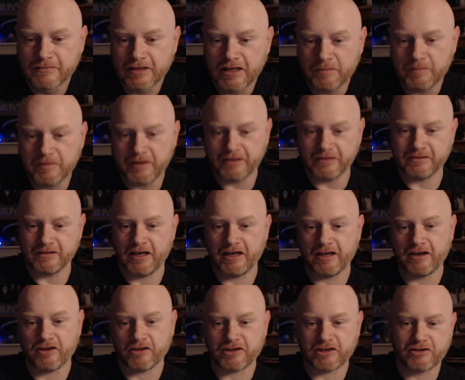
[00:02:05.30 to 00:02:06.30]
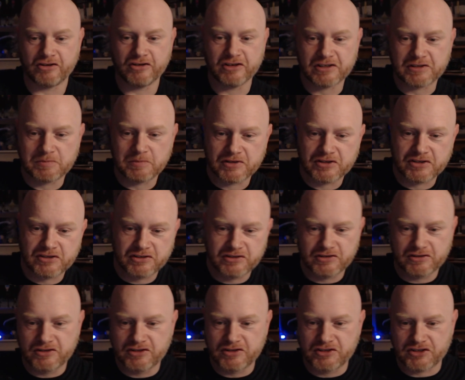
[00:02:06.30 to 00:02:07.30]
I mean, I got the Christmas
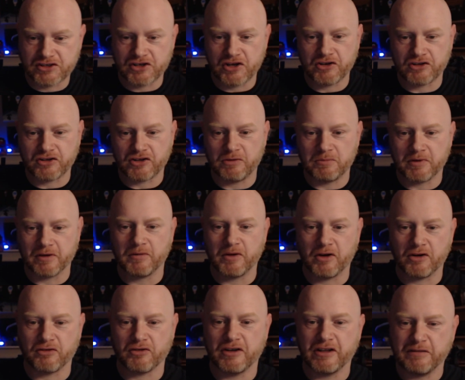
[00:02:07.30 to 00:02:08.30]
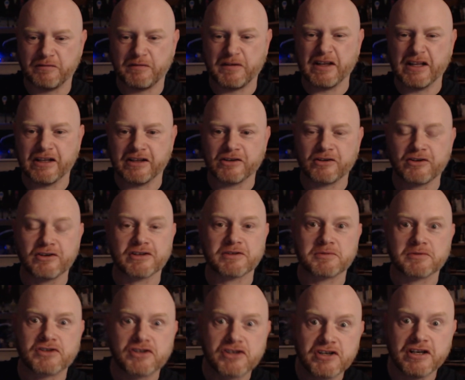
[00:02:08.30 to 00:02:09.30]
shirt on, but I'm not really feeling the
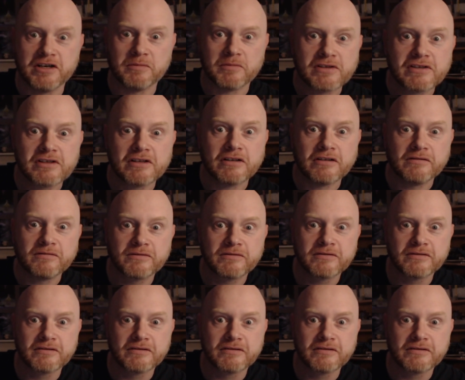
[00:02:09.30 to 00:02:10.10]
Christmas cheer myself.